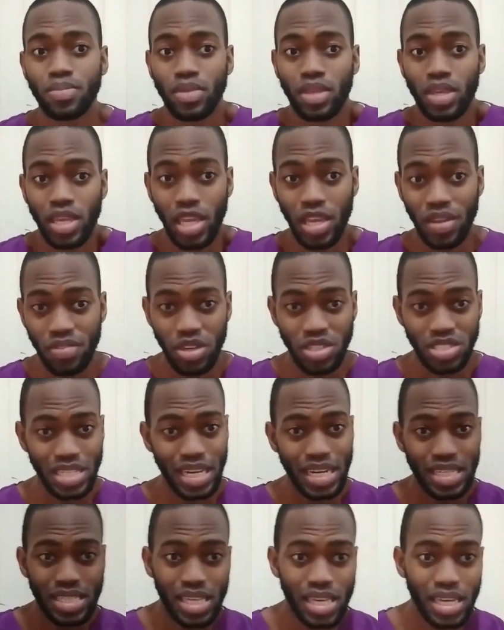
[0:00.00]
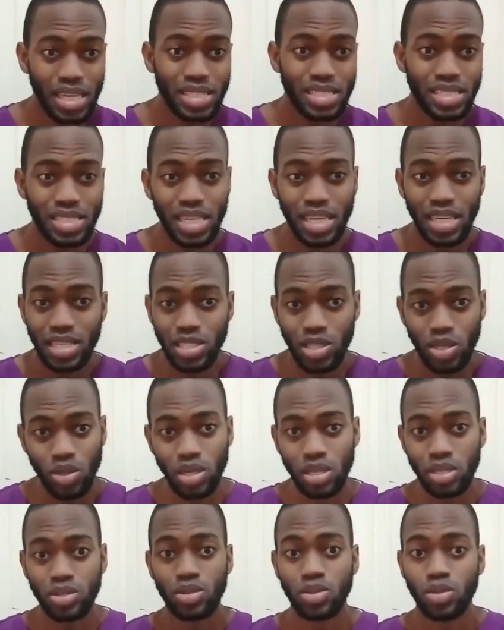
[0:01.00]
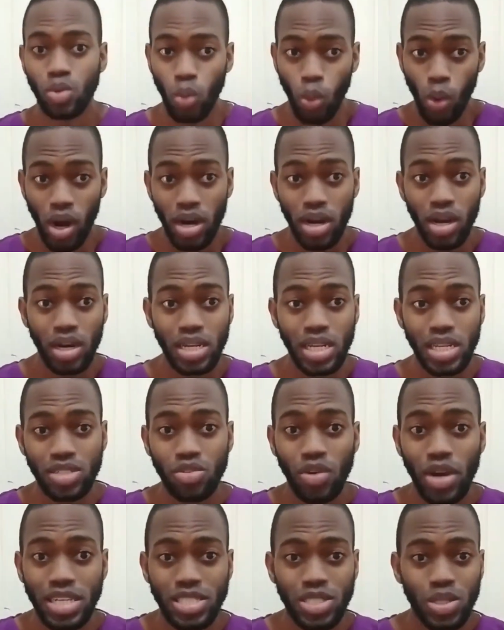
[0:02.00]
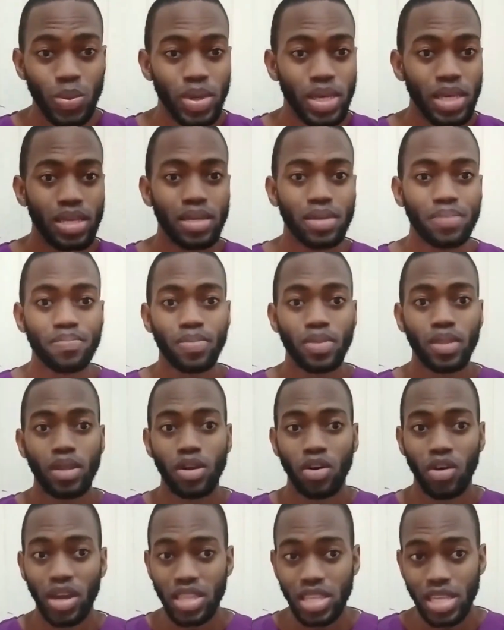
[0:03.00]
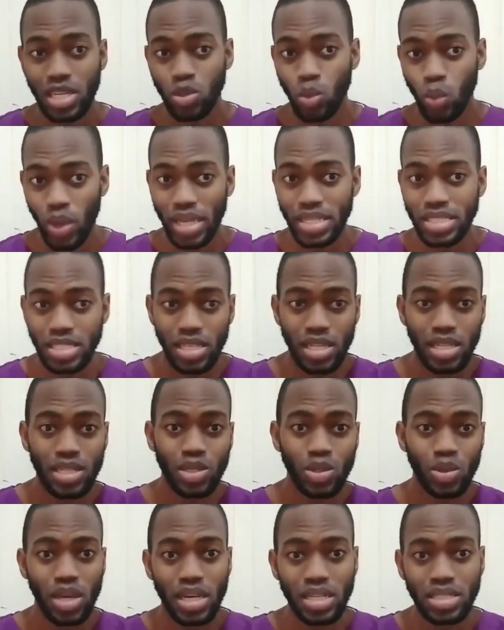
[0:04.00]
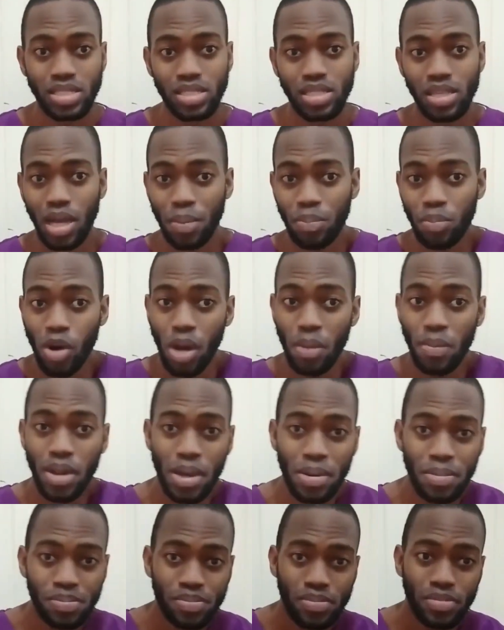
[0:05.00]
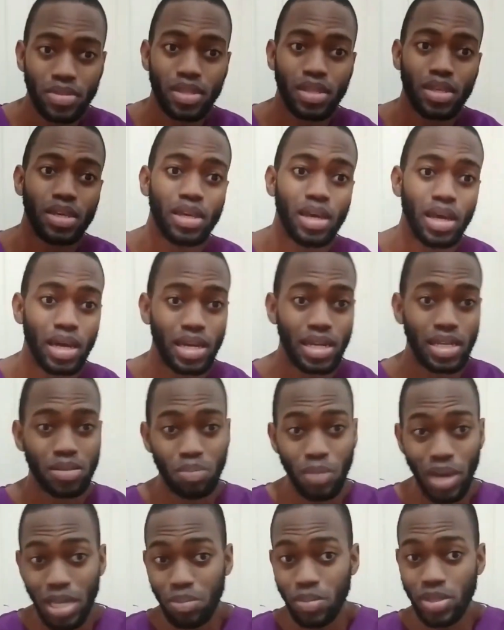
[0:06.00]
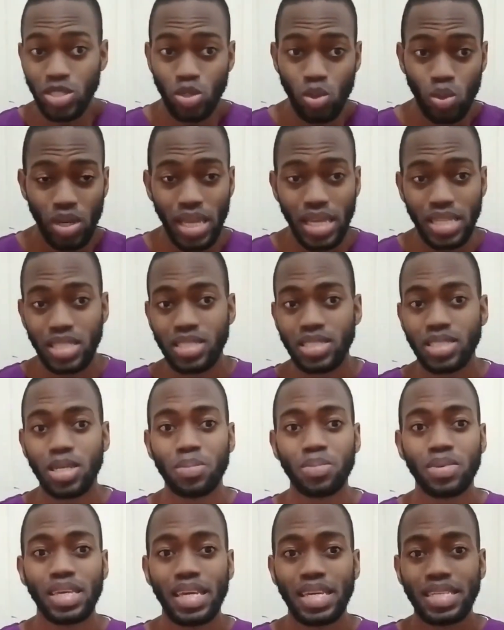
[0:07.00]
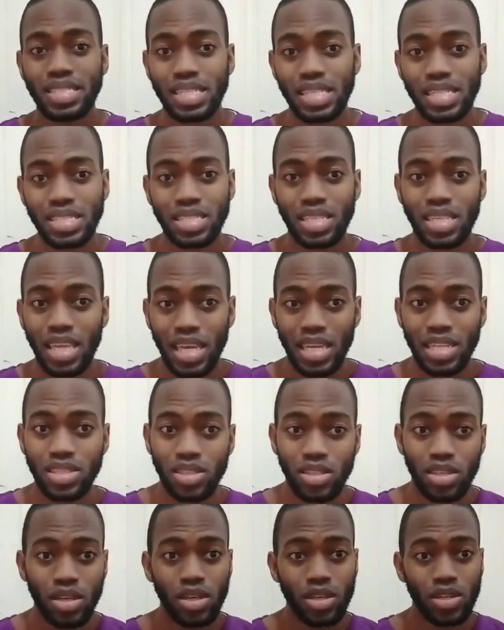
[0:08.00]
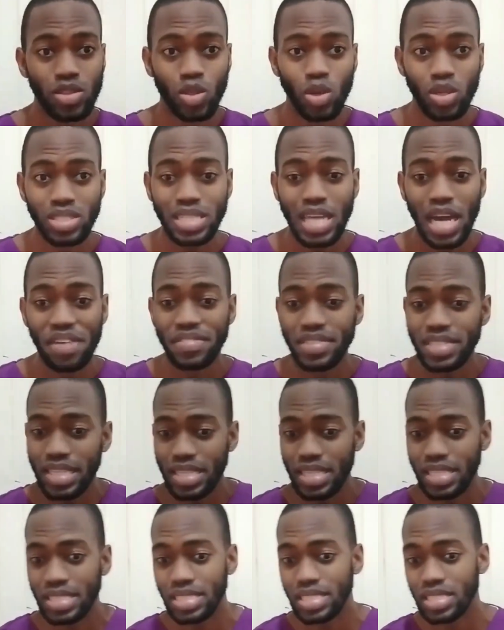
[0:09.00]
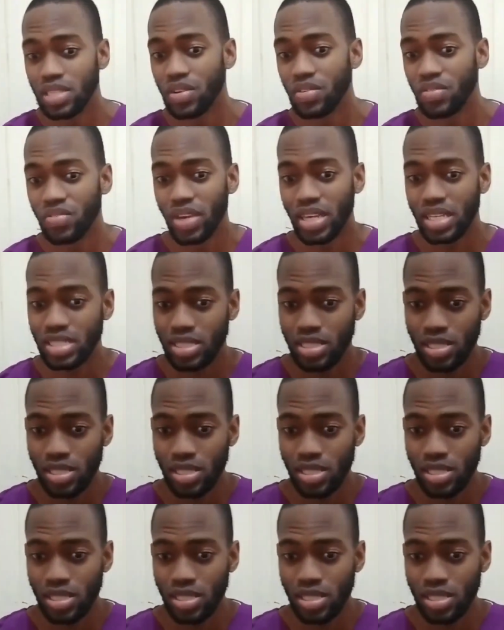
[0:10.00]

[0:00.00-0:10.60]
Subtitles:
if there's anything seen, you could work on it right away rather than wait till you get a problem, and it might be too late in some cases to get those cavities fixed.